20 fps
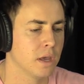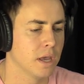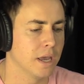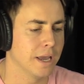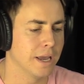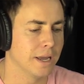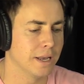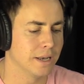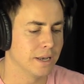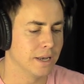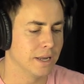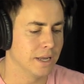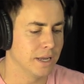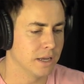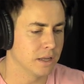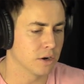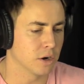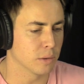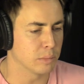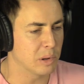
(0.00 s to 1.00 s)
And
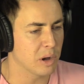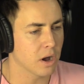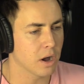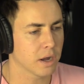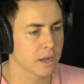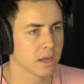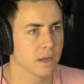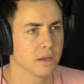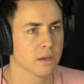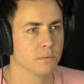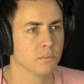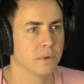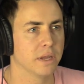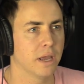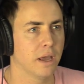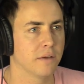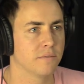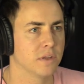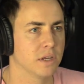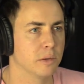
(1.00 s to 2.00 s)
in our pocket, we
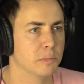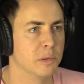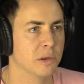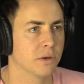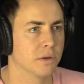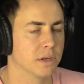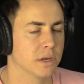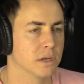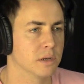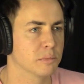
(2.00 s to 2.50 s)
have the ability